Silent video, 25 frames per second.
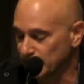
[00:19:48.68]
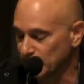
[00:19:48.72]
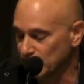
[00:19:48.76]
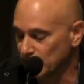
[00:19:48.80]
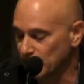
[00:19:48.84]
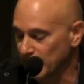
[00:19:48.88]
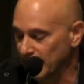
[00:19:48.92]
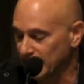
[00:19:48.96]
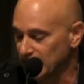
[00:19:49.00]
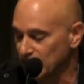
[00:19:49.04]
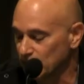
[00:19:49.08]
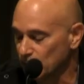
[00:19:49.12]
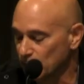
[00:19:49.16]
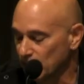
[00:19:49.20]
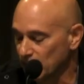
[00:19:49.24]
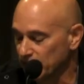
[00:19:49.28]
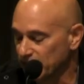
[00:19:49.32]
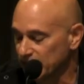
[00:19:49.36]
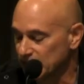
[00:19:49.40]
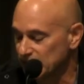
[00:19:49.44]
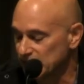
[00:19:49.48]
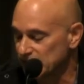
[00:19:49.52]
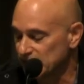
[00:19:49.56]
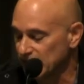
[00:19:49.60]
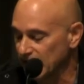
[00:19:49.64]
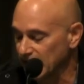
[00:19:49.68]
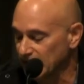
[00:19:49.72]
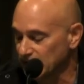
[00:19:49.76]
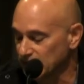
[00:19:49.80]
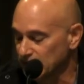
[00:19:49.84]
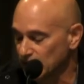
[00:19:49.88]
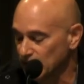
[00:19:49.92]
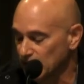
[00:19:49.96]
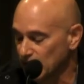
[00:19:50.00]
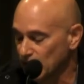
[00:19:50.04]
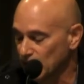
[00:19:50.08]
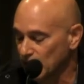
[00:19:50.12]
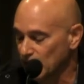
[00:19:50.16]
democratic welfare
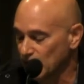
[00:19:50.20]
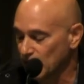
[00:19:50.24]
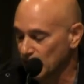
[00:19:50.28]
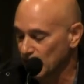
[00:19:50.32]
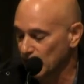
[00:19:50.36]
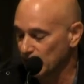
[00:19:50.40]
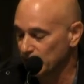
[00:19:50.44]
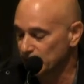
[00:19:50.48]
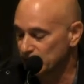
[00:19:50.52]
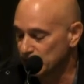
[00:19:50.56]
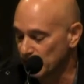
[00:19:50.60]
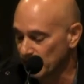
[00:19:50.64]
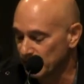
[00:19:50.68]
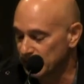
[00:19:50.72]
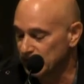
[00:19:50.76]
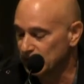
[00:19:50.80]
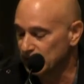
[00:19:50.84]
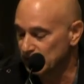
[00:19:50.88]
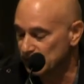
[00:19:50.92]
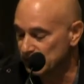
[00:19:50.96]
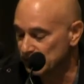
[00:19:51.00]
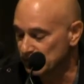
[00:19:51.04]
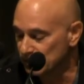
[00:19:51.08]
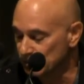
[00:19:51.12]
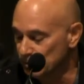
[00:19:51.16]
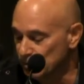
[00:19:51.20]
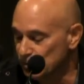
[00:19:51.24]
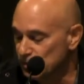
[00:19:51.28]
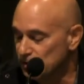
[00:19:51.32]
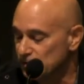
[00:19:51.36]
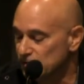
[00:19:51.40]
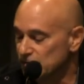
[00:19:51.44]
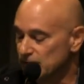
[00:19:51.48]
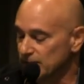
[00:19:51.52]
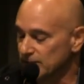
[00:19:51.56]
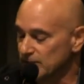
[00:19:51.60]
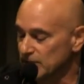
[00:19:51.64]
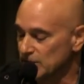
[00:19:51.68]
state, the
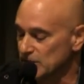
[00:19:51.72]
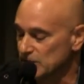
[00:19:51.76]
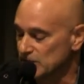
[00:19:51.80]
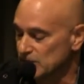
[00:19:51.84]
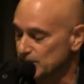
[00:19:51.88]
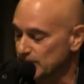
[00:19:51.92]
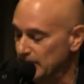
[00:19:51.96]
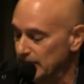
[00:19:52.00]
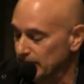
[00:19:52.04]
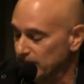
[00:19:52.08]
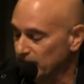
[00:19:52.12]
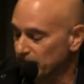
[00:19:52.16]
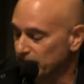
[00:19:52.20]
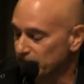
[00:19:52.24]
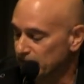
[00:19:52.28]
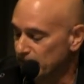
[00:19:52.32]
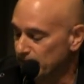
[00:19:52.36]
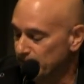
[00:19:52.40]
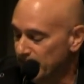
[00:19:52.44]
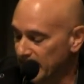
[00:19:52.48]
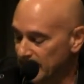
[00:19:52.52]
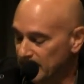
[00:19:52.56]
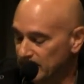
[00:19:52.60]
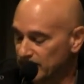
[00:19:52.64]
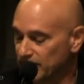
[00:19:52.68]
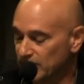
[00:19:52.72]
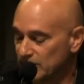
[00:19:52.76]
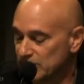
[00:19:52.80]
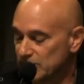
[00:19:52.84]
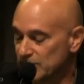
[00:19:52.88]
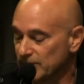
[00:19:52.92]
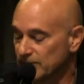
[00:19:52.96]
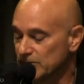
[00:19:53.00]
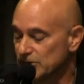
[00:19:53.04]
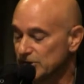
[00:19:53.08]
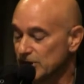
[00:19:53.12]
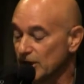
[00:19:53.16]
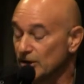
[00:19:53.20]
exclusions of Indigenous people from the
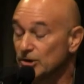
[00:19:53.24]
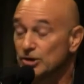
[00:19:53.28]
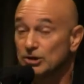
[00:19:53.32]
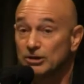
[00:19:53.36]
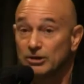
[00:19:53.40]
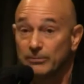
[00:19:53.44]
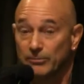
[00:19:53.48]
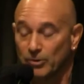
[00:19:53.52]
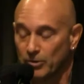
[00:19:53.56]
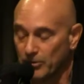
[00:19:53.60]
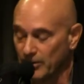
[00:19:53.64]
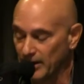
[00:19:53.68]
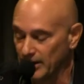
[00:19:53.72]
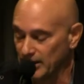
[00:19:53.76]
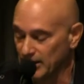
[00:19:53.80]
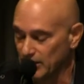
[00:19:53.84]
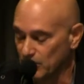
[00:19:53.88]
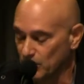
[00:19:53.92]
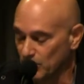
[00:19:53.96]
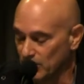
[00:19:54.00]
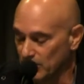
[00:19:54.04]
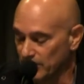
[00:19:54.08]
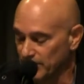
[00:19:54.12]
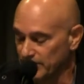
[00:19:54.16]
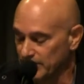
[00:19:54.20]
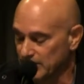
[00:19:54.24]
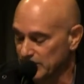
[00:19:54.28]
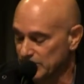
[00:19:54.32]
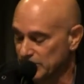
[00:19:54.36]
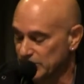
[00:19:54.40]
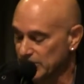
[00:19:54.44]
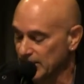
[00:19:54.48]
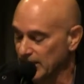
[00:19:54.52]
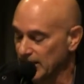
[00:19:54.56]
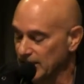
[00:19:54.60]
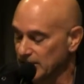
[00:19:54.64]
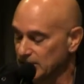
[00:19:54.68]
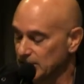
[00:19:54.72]
benefits of the social democratic welfare
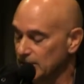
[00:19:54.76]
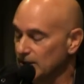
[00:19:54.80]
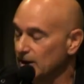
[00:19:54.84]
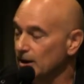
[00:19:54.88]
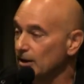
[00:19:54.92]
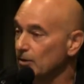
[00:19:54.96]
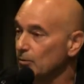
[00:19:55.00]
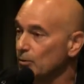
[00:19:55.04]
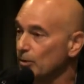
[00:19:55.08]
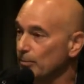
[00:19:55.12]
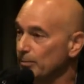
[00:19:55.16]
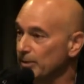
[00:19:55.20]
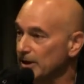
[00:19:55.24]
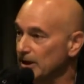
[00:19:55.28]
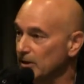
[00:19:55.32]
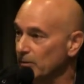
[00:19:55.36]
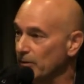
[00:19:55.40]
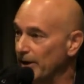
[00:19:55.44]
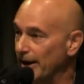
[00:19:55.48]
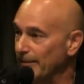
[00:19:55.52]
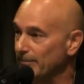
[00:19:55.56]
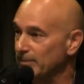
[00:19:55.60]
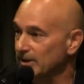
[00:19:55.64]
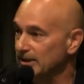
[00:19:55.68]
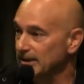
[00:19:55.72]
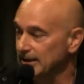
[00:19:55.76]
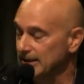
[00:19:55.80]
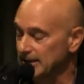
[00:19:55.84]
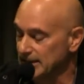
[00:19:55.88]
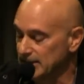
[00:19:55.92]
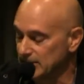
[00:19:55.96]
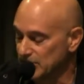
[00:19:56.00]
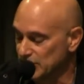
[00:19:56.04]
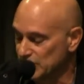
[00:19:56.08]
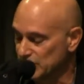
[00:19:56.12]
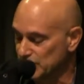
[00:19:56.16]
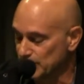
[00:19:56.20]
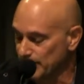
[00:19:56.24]
state were being
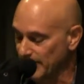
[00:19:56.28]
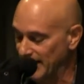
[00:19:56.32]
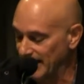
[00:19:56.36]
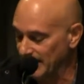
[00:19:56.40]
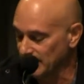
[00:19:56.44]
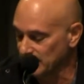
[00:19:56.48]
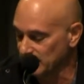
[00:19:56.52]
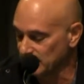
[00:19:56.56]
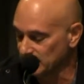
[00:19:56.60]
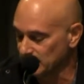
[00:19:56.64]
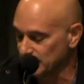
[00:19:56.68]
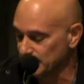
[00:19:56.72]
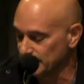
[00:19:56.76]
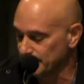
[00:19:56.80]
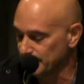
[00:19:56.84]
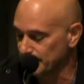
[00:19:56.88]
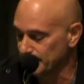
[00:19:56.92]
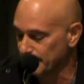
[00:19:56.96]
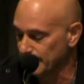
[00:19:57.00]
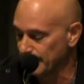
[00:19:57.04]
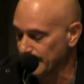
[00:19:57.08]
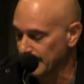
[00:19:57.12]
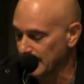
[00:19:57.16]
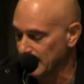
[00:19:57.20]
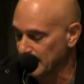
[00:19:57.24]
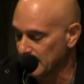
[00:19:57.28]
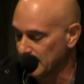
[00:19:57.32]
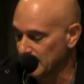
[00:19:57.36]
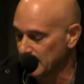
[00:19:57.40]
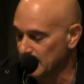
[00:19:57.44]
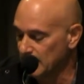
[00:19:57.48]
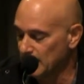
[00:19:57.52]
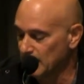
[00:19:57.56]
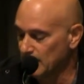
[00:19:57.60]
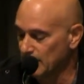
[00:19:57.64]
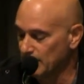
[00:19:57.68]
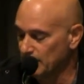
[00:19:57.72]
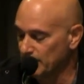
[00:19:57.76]
rapidly dismantled.
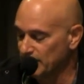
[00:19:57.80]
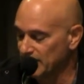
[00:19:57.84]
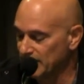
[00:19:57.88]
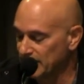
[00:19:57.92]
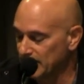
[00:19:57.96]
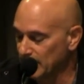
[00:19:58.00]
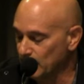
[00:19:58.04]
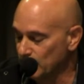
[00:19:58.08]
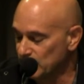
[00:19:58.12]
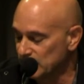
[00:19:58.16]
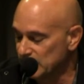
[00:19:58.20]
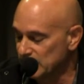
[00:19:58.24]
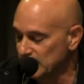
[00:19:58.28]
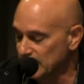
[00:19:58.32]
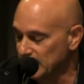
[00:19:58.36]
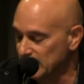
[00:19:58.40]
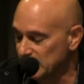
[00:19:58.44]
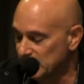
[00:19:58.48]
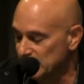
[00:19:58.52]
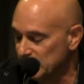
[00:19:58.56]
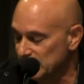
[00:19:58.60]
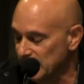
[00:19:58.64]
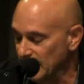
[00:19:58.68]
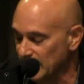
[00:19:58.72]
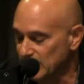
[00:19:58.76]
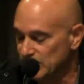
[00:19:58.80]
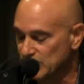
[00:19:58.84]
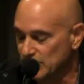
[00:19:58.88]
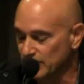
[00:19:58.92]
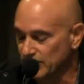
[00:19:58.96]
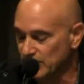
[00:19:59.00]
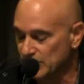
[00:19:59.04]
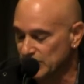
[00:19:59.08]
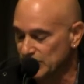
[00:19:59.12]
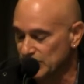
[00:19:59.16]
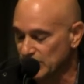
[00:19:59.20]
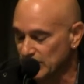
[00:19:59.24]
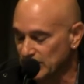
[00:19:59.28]
But there was little sense
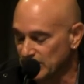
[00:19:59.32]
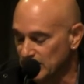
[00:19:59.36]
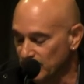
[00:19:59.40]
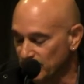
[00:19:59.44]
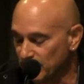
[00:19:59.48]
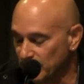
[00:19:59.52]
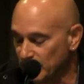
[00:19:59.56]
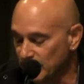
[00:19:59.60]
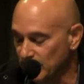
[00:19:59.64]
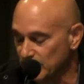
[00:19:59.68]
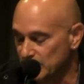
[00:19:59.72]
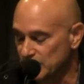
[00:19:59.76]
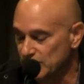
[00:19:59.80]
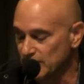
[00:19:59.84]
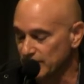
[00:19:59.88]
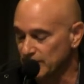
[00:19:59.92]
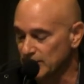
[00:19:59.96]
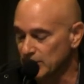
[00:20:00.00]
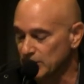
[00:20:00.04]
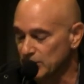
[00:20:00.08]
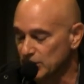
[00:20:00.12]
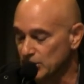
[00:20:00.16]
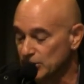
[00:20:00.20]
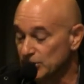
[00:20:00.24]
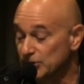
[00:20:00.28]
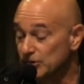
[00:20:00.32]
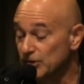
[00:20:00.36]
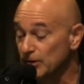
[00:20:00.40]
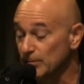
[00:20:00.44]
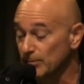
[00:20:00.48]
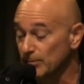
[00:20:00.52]
of the significance of the Indigenous